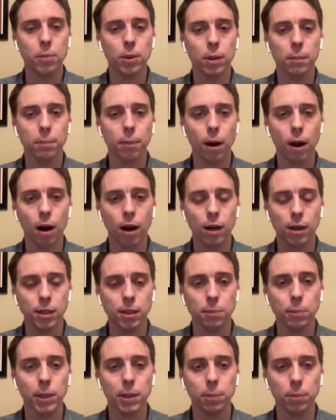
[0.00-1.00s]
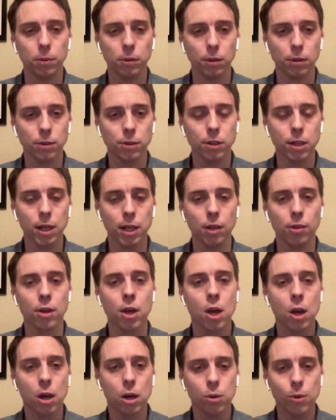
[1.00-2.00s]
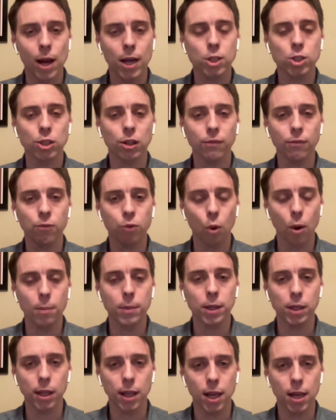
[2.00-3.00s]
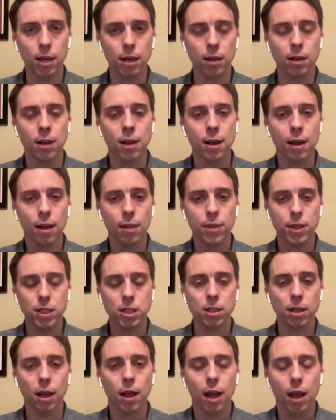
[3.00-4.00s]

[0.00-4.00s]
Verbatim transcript: Bill Barr and the people underneath who actually formulated this